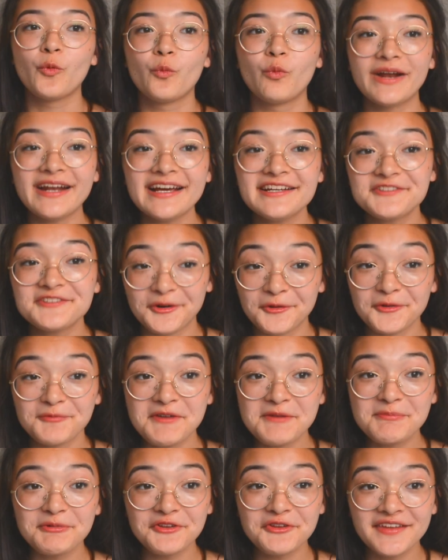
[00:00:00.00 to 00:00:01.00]
When I told
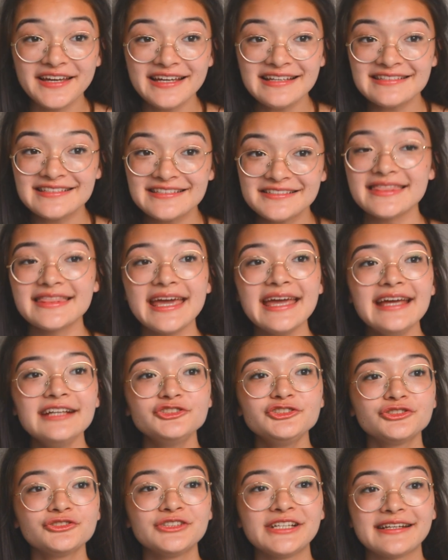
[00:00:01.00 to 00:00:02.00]
people this, they
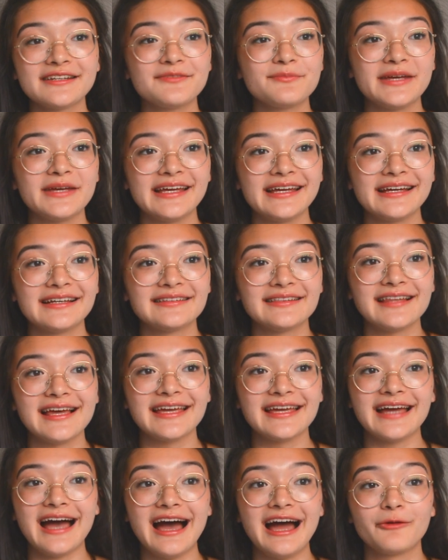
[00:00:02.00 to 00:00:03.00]
treated me
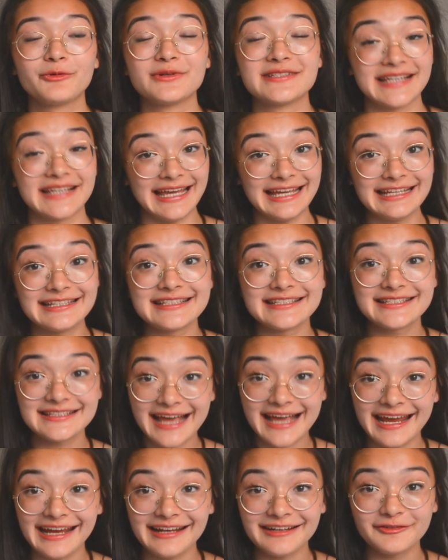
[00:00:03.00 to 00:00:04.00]
like I was
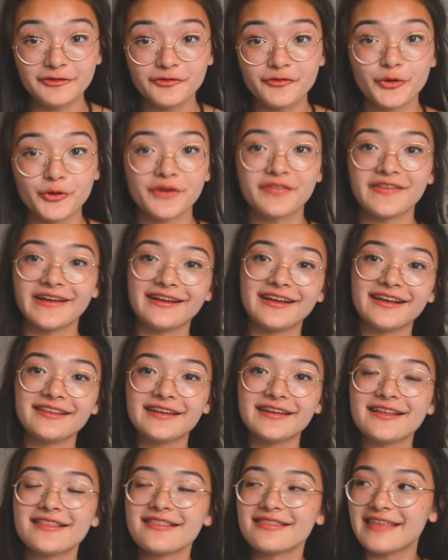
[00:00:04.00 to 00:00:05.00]
insane for thinking
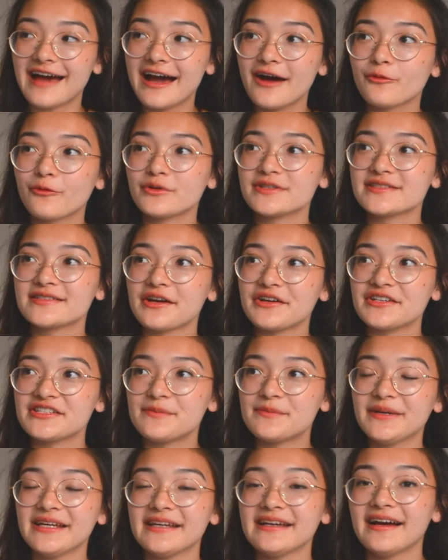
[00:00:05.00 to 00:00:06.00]
that that was going
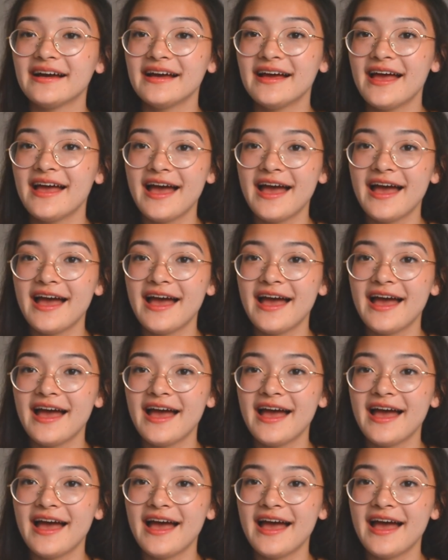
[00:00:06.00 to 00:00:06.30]
to be